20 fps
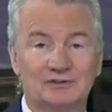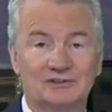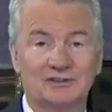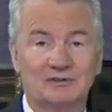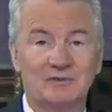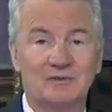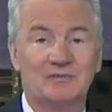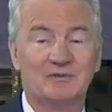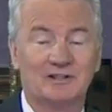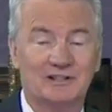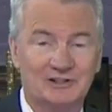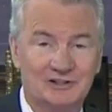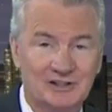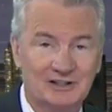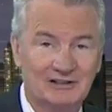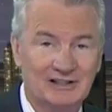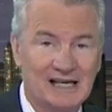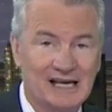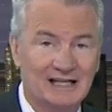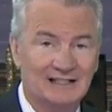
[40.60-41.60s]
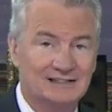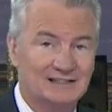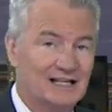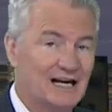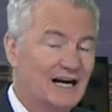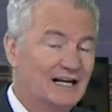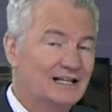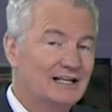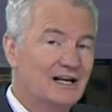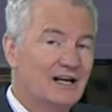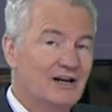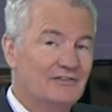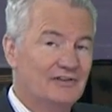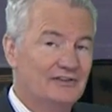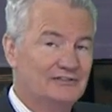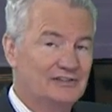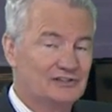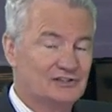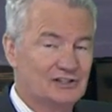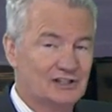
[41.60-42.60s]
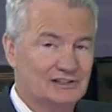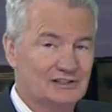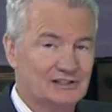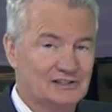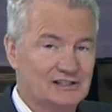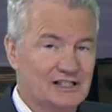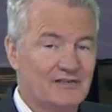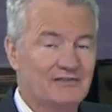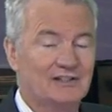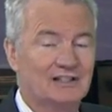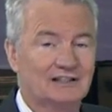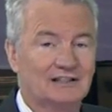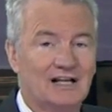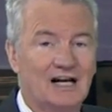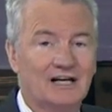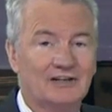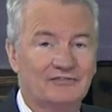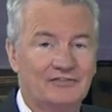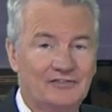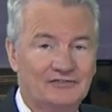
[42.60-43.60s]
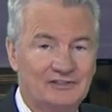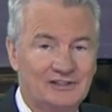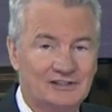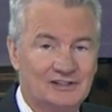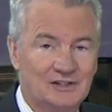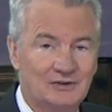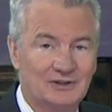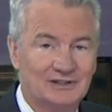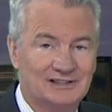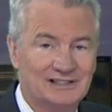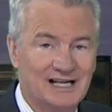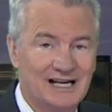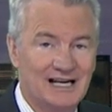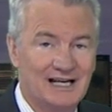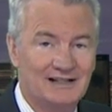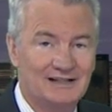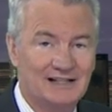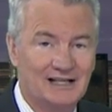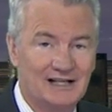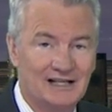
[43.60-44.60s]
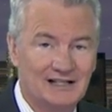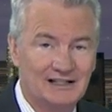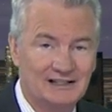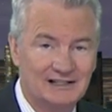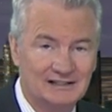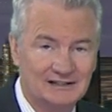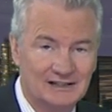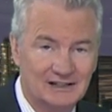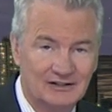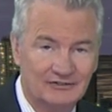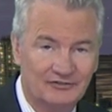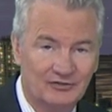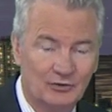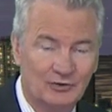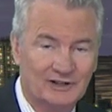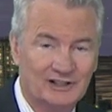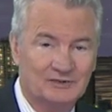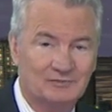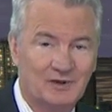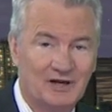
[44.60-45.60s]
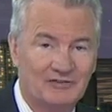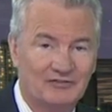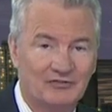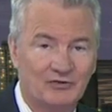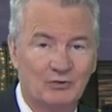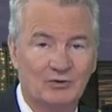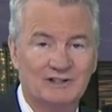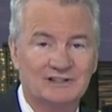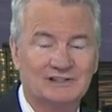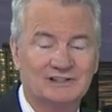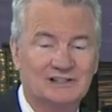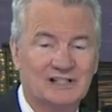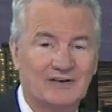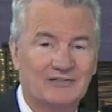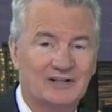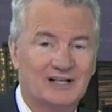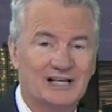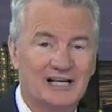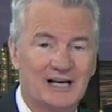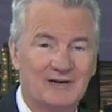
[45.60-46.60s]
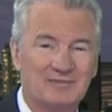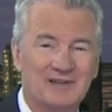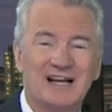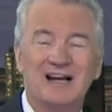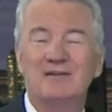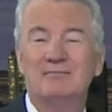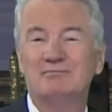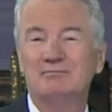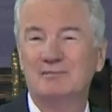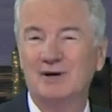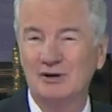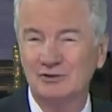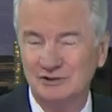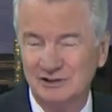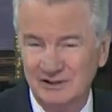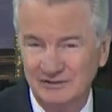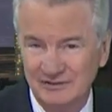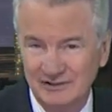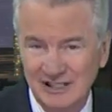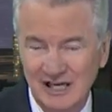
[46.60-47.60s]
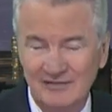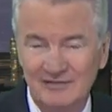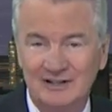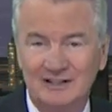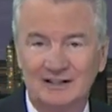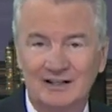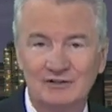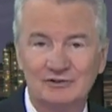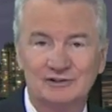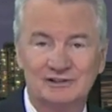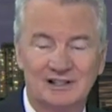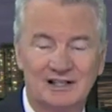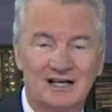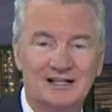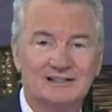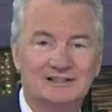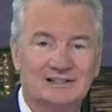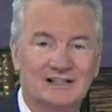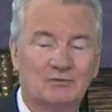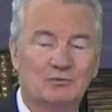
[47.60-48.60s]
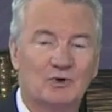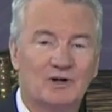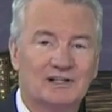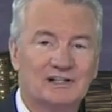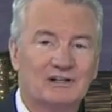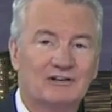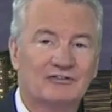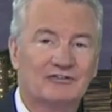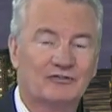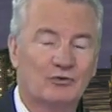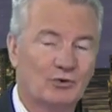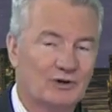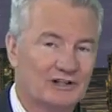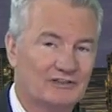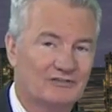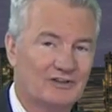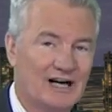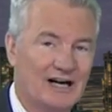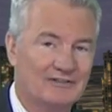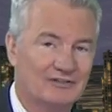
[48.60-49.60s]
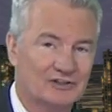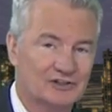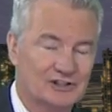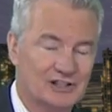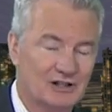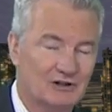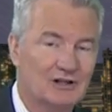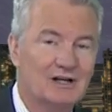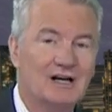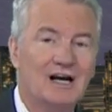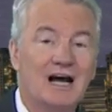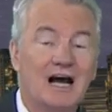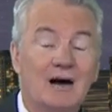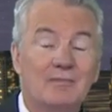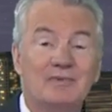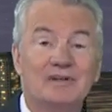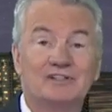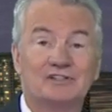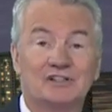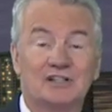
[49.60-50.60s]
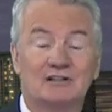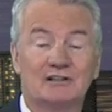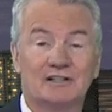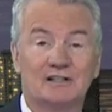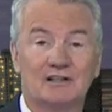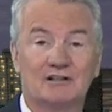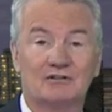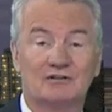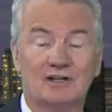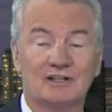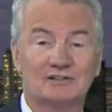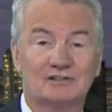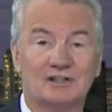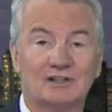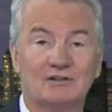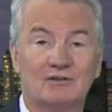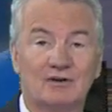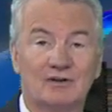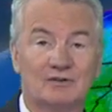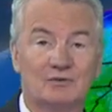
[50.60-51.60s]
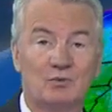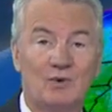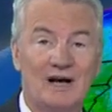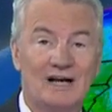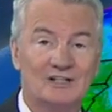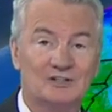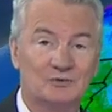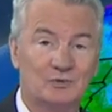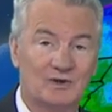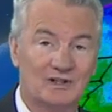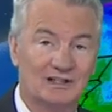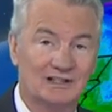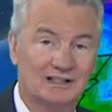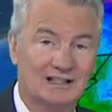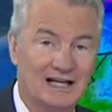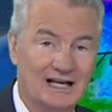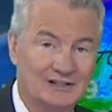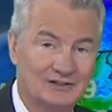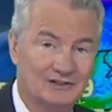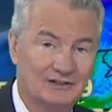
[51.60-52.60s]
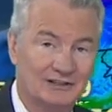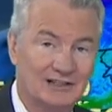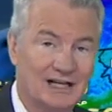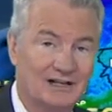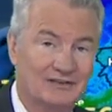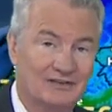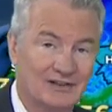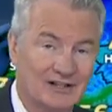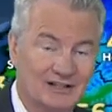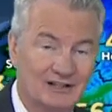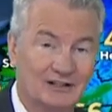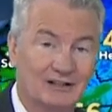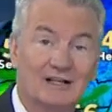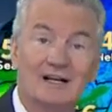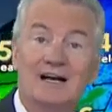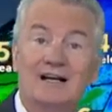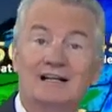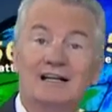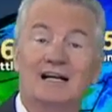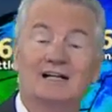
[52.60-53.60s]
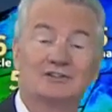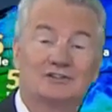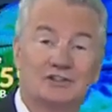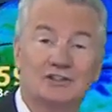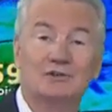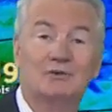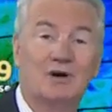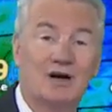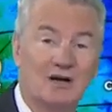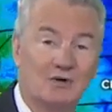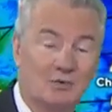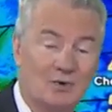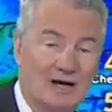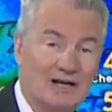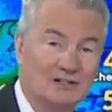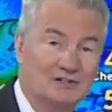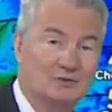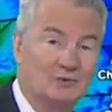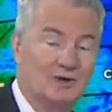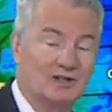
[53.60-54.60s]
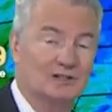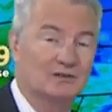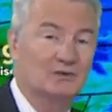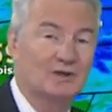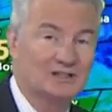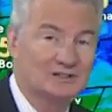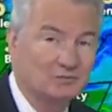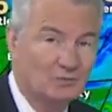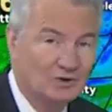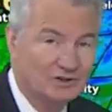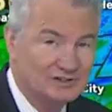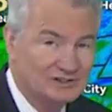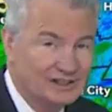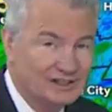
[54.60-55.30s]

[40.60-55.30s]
will still be pretty chilly outside. 56 at 7 o'clock, 52 at 10, then into the 40s by 4 and 7 a.m. Most of us having lows tonight somewhere near 45 or so. A bit chillier across the northwest where the clouds are a lot thinner. Now to our west, where there was more